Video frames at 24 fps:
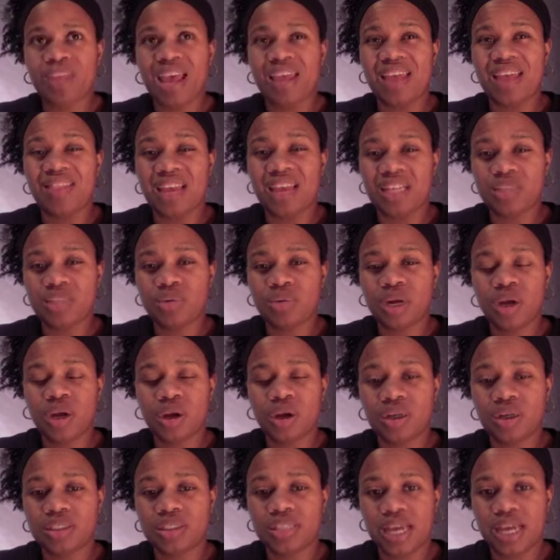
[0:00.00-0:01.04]
And that's when I
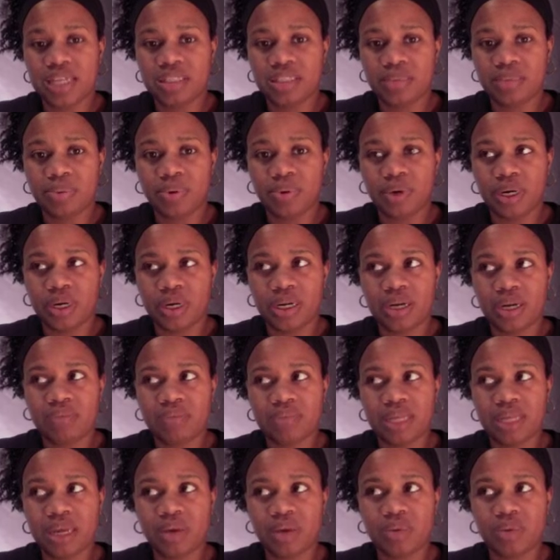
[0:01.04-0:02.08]
called tech support, and I'm
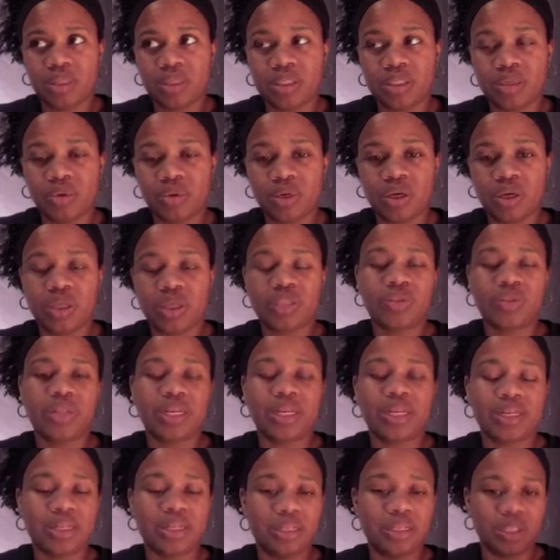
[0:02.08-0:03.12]
like, what's going on? So they
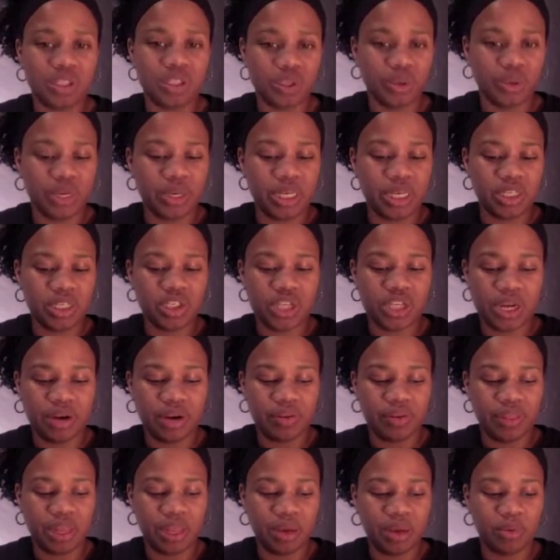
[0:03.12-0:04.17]
did the screen share
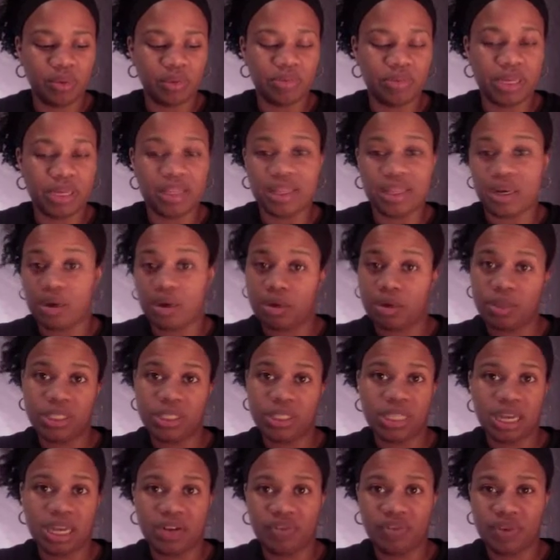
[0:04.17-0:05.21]
thing with me that always
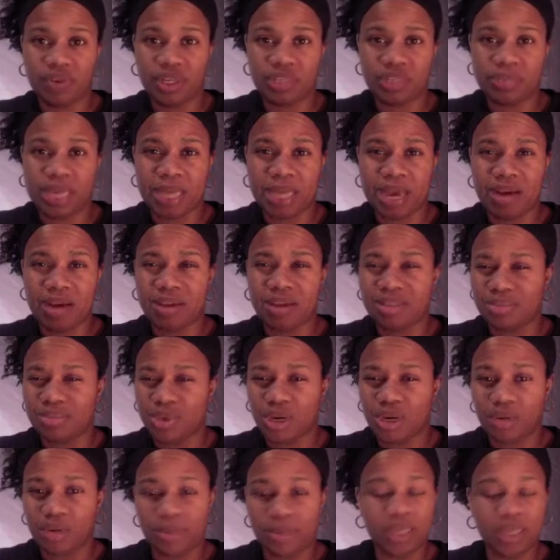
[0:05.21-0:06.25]
kind of freaks me out, because I'm
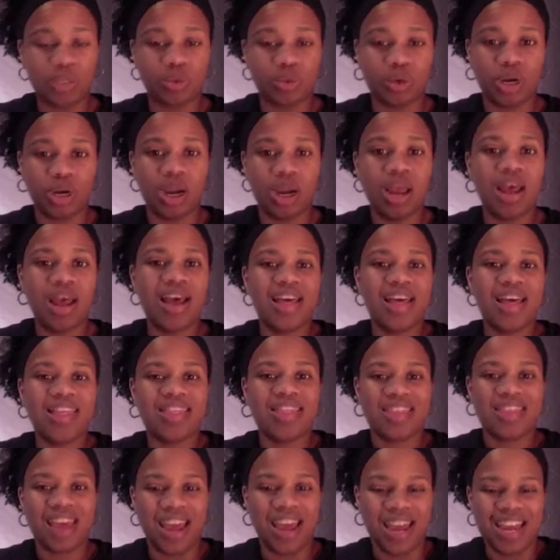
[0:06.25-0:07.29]
trying to make sure
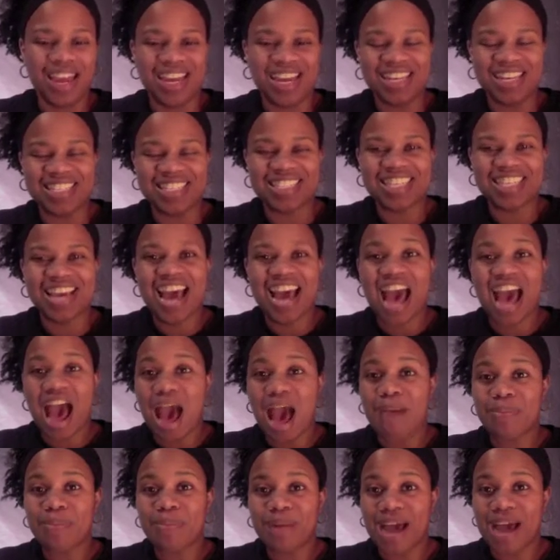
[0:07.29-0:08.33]
that
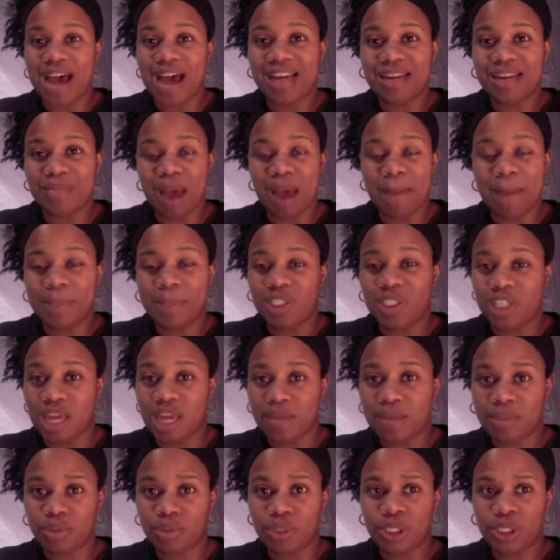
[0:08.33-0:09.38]
I'm not in my
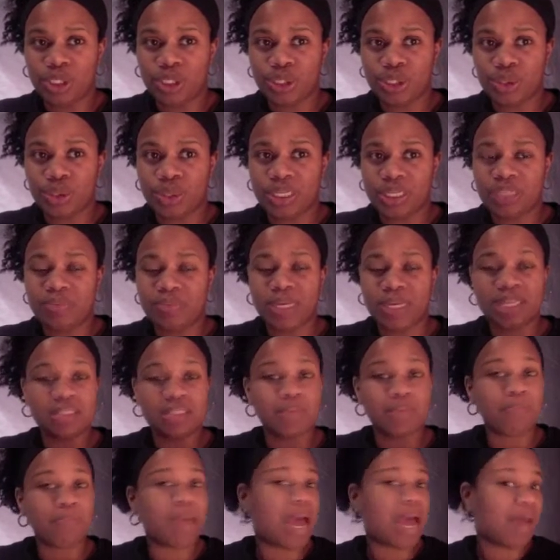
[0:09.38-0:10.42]
pajamas when they're doing this, because
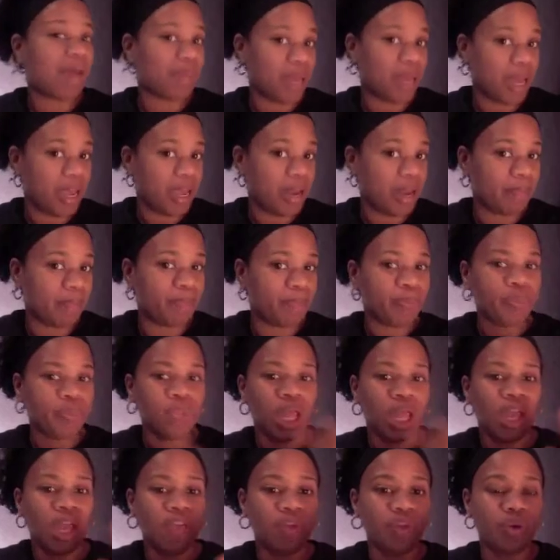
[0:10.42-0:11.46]
in my mind,
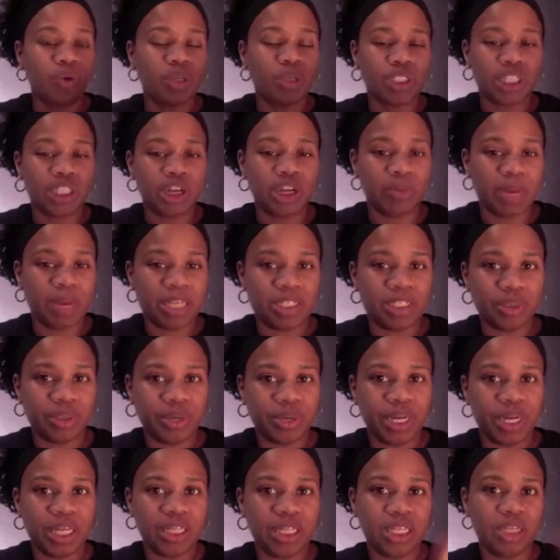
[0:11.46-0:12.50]
if you can share my
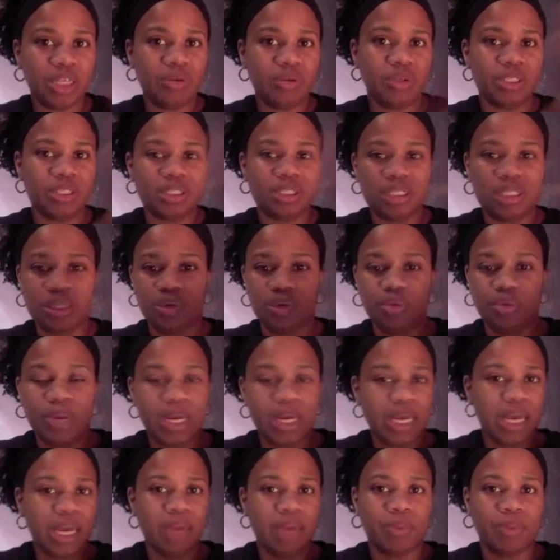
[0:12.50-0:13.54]
screen, then you can see through my
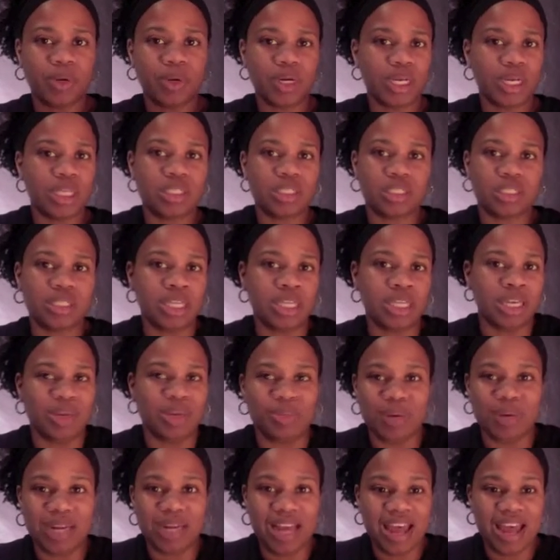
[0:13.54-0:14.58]
camera and see
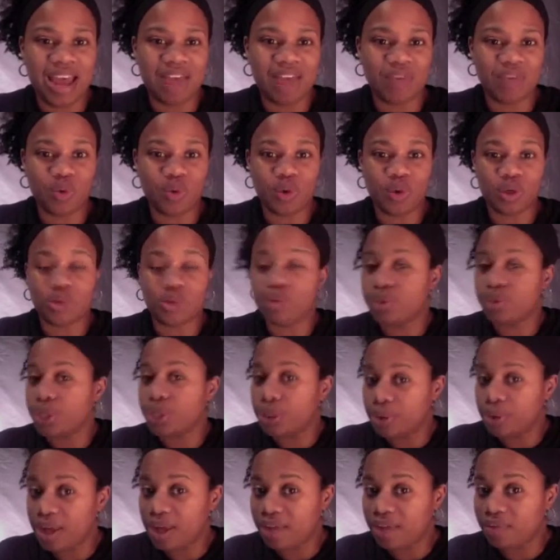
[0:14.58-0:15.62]
what I have on or
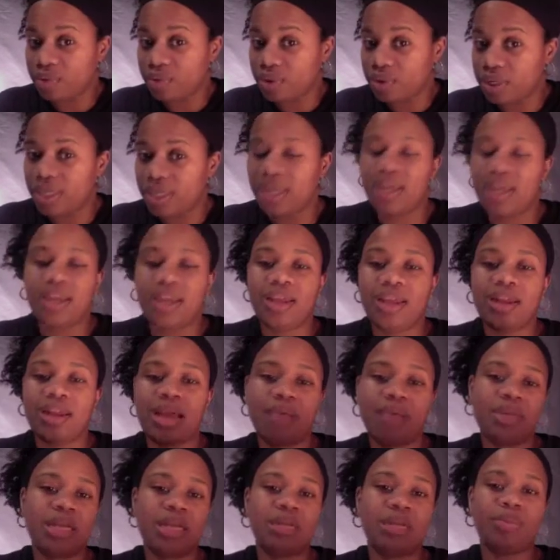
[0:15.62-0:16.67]
don't have on, and
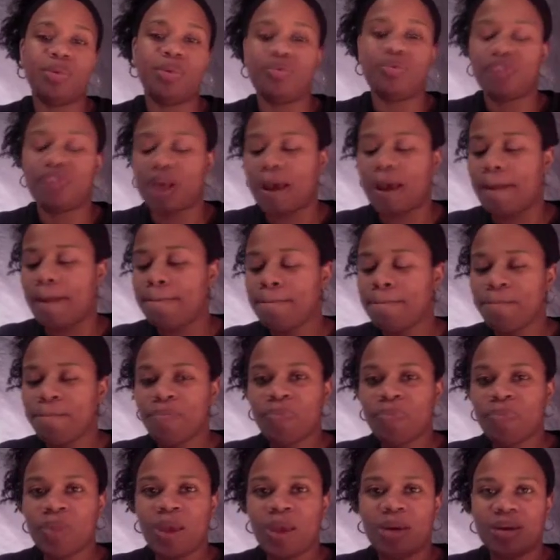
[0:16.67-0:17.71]
I'm not in the mood for that.
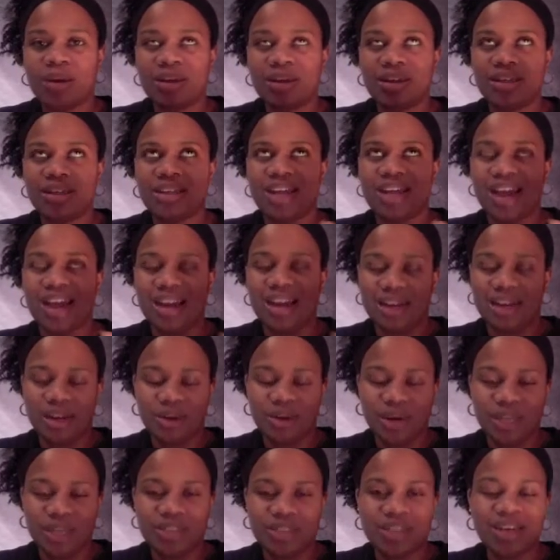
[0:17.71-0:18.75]
I
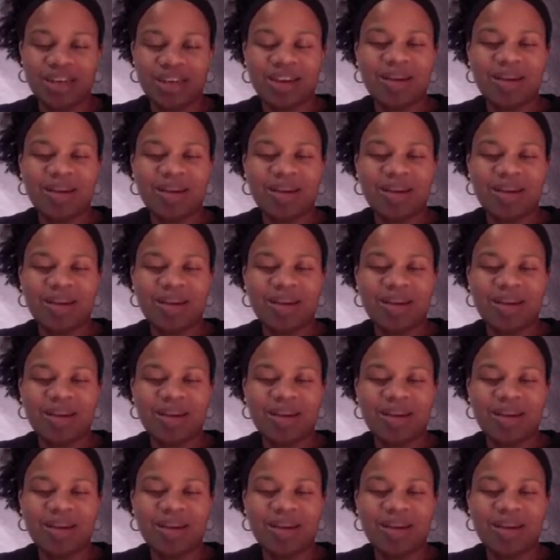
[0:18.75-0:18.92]
digress.